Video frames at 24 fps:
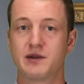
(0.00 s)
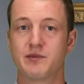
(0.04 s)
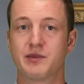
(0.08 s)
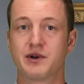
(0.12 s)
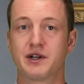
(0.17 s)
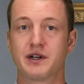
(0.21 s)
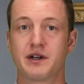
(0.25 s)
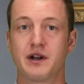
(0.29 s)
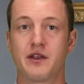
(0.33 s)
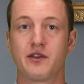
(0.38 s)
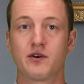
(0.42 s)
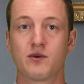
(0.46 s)
but
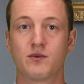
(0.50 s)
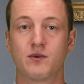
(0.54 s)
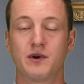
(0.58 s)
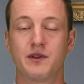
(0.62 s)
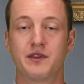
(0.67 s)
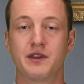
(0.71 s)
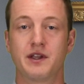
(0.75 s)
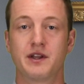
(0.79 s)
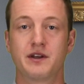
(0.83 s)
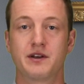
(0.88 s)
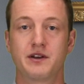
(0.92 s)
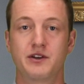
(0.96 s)
another one
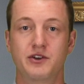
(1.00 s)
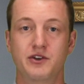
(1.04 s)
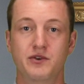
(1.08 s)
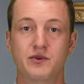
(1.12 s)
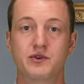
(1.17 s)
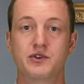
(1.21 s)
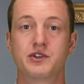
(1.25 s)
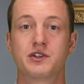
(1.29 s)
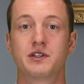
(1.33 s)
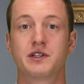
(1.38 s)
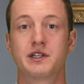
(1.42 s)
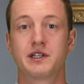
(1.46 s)
that
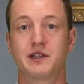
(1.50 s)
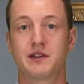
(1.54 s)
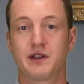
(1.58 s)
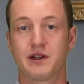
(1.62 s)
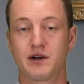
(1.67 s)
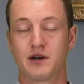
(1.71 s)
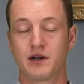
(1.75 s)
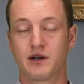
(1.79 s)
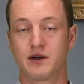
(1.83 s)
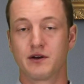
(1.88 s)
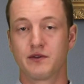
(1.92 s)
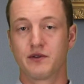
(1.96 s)
usually
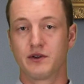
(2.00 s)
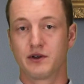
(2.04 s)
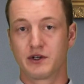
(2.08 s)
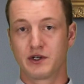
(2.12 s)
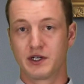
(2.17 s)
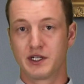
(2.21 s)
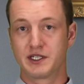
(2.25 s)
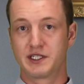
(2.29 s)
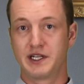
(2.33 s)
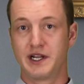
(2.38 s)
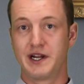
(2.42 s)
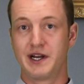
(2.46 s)
they're
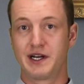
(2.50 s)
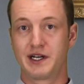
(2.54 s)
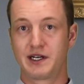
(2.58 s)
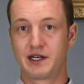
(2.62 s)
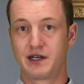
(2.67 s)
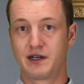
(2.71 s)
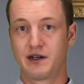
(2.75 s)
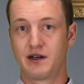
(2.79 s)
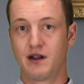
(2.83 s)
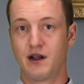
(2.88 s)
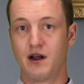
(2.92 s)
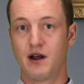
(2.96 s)
gonna
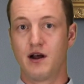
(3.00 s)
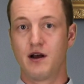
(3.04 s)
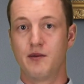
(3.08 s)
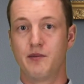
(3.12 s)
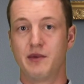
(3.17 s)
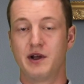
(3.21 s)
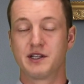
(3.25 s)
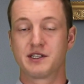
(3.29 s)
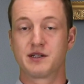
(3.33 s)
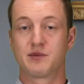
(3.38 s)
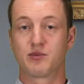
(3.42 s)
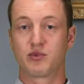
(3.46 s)
take
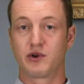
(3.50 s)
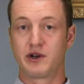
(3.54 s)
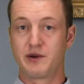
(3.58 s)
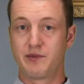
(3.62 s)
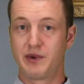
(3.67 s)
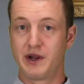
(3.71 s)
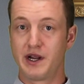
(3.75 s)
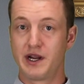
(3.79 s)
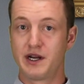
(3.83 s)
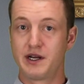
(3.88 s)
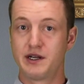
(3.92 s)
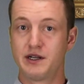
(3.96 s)
as a
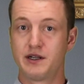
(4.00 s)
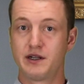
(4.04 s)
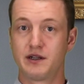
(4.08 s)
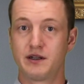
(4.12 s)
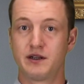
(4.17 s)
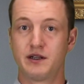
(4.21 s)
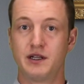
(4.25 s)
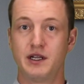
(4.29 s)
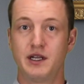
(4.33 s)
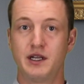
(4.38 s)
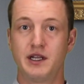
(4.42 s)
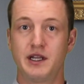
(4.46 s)
prepaid
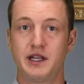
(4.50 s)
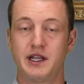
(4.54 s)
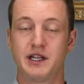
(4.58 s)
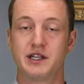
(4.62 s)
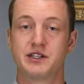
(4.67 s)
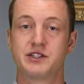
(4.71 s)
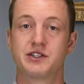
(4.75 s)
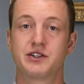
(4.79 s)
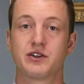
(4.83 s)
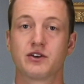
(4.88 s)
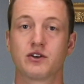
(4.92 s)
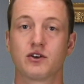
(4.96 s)

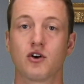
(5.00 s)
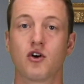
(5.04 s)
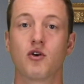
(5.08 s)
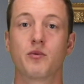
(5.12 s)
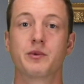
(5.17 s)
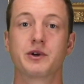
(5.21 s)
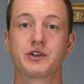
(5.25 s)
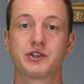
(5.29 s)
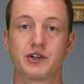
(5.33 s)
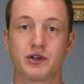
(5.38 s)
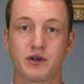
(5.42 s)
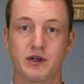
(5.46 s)
is your home
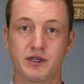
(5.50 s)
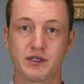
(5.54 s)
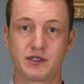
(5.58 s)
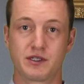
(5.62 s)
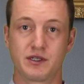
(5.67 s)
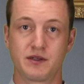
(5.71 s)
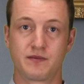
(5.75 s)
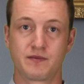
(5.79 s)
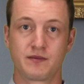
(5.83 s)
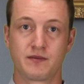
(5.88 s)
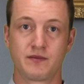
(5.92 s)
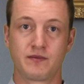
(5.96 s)

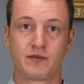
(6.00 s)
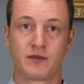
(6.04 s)
insurance.